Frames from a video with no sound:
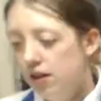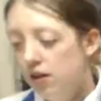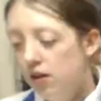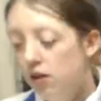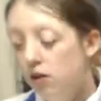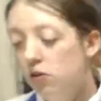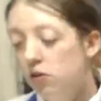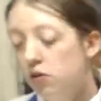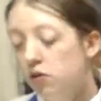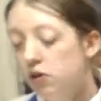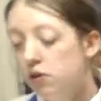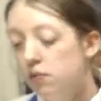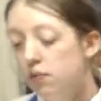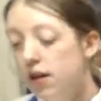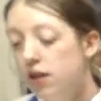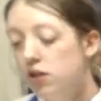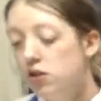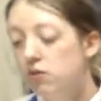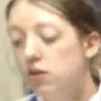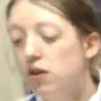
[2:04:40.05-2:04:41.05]
Oh, for
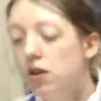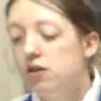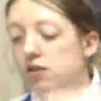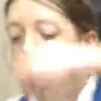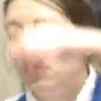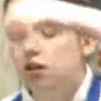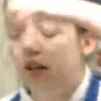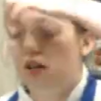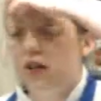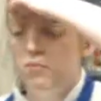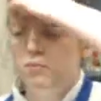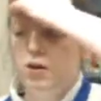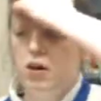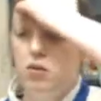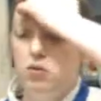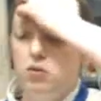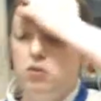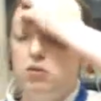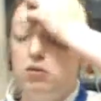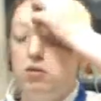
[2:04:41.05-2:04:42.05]
Spanish rice, um, I
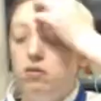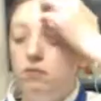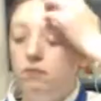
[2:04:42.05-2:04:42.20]
would